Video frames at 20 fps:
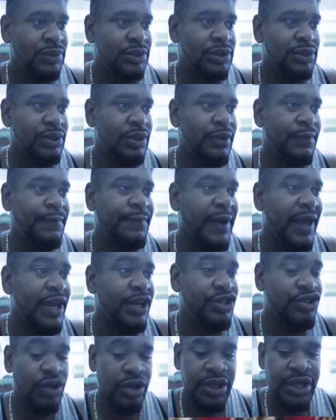So the fire
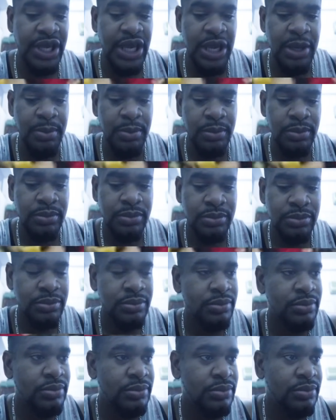truck came.
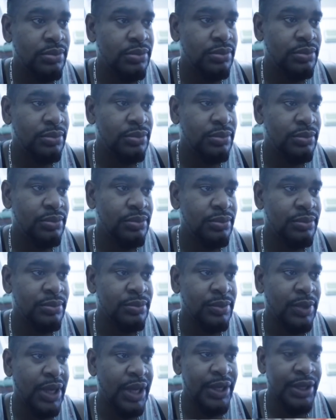
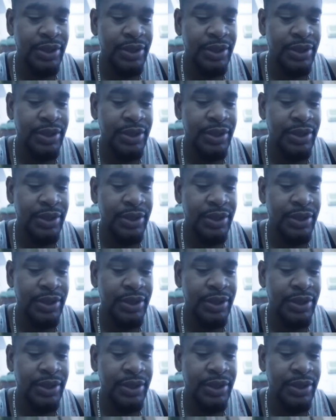I